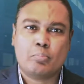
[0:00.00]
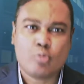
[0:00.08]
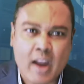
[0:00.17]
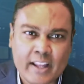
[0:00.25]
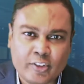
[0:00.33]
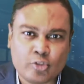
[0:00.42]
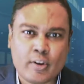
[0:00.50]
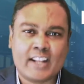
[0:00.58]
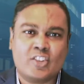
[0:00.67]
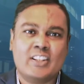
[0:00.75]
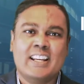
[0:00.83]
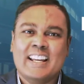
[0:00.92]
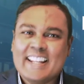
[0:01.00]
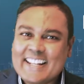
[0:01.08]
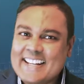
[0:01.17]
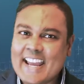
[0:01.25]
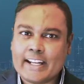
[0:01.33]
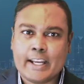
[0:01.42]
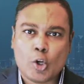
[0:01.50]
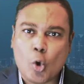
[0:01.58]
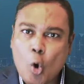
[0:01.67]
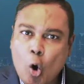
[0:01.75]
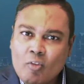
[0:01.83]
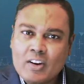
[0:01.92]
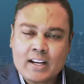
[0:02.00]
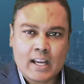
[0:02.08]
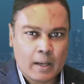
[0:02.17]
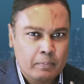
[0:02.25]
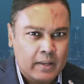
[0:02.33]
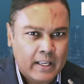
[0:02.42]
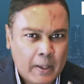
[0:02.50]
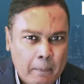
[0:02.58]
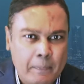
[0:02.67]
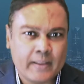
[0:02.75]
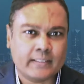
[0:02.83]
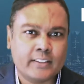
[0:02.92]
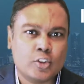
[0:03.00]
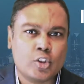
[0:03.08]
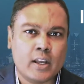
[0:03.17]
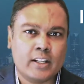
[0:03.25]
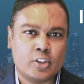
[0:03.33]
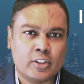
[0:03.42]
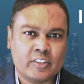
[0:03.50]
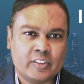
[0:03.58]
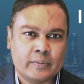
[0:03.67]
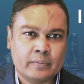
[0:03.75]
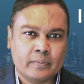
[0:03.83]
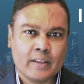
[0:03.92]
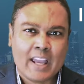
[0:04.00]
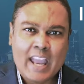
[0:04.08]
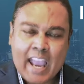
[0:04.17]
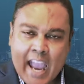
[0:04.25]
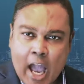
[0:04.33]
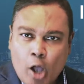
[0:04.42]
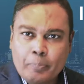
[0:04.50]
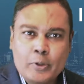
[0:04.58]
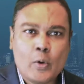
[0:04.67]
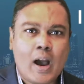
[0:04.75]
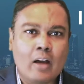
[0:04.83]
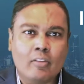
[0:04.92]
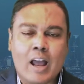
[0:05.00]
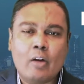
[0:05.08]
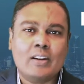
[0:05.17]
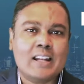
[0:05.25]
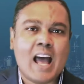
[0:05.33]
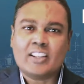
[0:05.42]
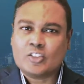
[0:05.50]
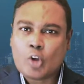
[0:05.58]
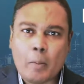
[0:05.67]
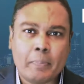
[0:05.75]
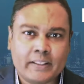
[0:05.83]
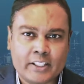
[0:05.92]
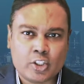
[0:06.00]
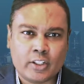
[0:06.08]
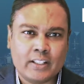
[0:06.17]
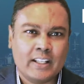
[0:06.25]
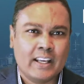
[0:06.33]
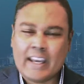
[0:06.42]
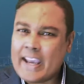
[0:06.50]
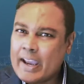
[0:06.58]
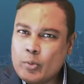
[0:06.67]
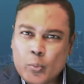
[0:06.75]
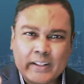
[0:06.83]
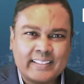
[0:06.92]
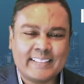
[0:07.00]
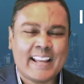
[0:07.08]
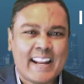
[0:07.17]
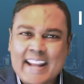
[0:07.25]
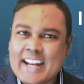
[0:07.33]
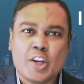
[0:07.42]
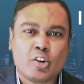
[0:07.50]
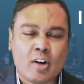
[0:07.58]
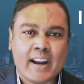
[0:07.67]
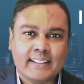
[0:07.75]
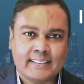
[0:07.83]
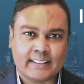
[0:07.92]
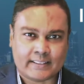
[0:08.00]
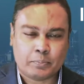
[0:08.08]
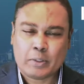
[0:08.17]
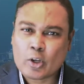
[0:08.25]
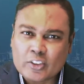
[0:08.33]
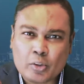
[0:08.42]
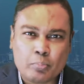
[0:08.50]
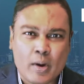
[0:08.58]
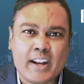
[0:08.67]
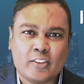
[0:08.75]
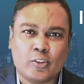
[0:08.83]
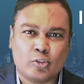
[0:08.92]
brand strategy that can overcome business challenges, help you outlast competition, and withstand any crisis because your brand is so